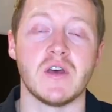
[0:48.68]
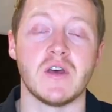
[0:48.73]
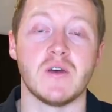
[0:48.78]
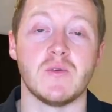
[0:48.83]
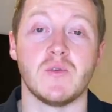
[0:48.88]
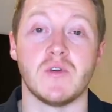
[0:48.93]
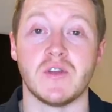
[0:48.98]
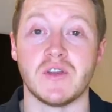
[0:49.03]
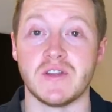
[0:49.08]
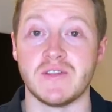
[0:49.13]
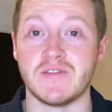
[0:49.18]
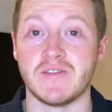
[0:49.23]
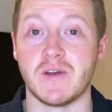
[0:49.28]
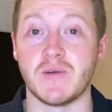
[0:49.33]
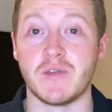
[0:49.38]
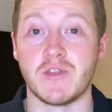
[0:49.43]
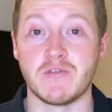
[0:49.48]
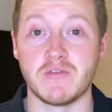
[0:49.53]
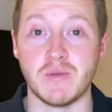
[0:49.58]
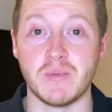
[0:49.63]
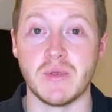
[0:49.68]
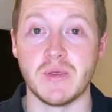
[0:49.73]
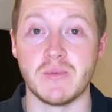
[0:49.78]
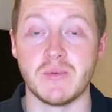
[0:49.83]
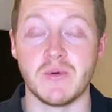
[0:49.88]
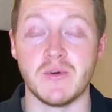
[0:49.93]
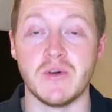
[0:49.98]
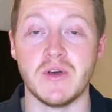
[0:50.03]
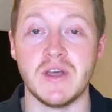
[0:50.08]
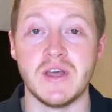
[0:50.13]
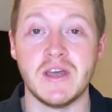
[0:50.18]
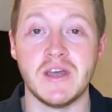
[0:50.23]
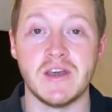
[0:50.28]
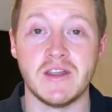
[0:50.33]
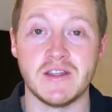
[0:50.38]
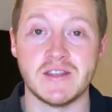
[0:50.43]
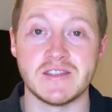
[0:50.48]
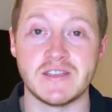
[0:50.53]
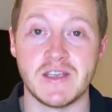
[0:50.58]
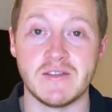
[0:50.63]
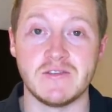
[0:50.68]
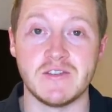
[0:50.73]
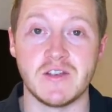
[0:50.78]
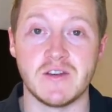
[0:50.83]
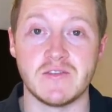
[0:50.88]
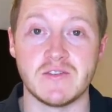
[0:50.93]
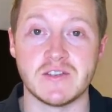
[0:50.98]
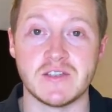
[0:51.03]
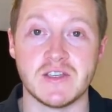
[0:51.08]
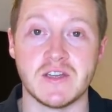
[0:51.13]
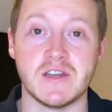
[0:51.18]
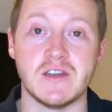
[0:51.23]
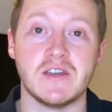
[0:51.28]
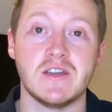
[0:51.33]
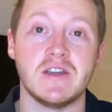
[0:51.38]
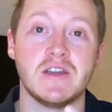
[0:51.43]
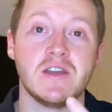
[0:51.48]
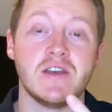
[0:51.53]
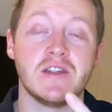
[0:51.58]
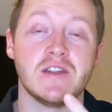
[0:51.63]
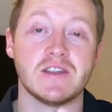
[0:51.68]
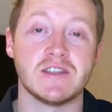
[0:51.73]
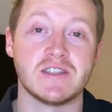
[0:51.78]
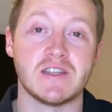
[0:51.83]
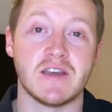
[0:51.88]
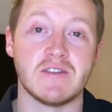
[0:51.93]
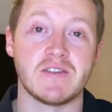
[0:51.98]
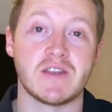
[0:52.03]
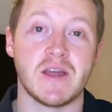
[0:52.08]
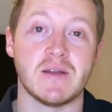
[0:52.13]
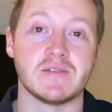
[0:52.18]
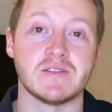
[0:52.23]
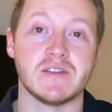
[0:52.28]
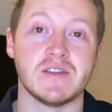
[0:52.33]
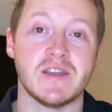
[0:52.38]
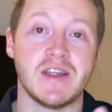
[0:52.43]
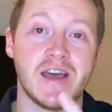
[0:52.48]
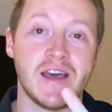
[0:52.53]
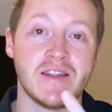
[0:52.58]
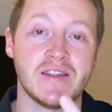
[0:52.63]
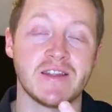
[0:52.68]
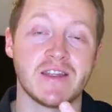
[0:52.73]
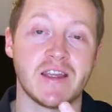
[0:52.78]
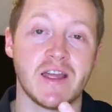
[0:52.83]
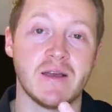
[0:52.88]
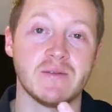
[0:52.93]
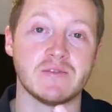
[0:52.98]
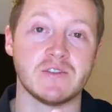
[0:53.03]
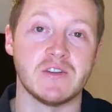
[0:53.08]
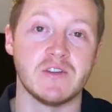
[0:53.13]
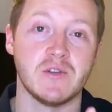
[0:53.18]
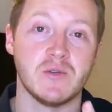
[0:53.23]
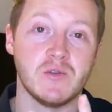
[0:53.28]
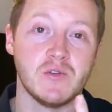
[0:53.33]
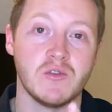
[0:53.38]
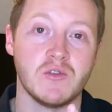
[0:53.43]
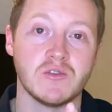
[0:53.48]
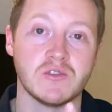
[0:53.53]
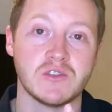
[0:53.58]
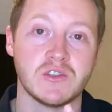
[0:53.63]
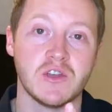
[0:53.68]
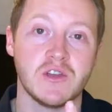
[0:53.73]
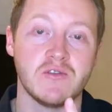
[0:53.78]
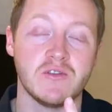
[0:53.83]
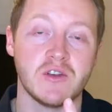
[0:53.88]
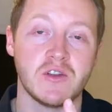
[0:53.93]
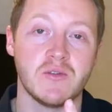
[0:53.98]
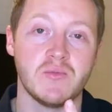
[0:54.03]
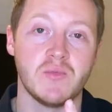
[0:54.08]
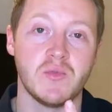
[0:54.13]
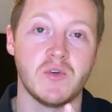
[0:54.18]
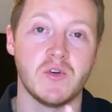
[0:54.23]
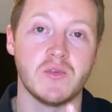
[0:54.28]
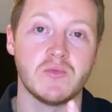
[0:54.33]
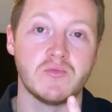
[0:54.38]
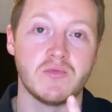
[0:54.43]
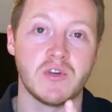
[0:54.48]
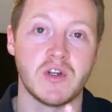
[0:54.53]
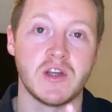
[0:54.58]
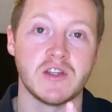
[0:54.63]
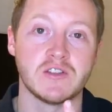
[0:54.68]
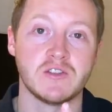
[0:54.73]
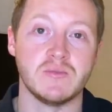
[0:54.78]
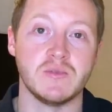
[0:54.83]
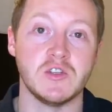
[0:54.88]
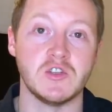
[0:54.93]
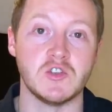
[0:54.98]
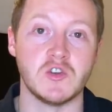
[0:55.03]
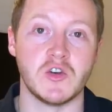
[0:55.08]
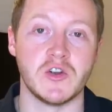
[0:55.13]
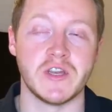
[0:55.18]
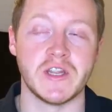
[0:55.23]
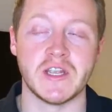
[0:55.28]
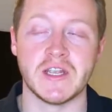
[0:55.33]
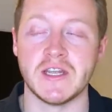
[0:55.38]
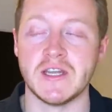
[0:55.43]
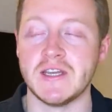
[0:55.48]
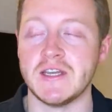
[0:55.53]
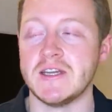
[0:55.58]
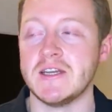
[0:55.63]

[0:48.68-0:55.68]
with 3 people, the safety officer, the staff captain and the captain, who were all serving on board prior to me joining.